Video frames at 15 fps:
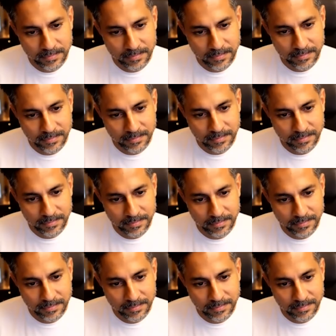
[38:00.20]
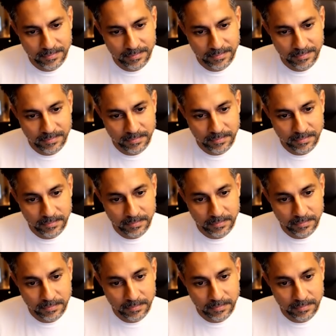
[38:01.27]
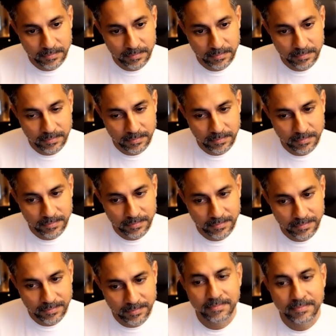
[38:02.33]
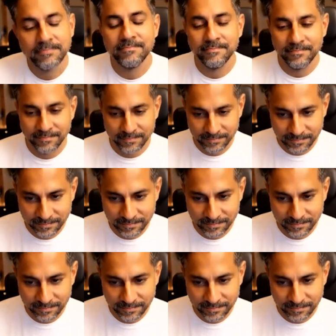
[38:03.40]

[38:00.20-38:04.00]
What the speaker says: [no speech]